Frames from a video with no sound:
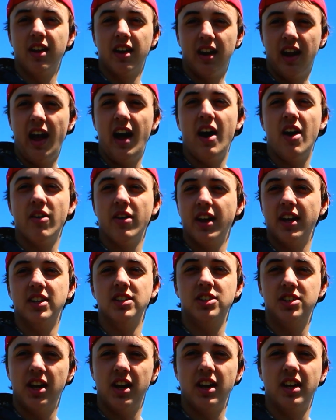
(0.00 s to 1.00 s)
loud and
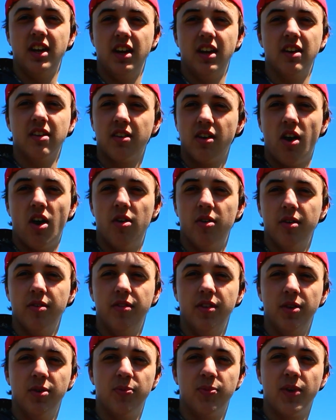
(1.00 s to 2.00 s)
shaky car
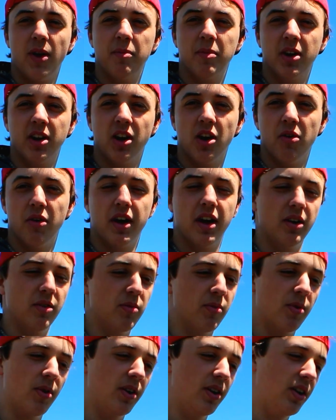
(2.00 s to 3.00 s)
review. I'm going to go ahead
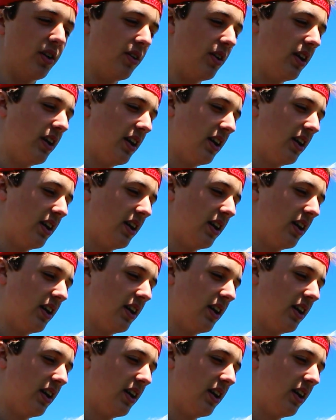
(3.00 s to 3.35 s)
and warn you.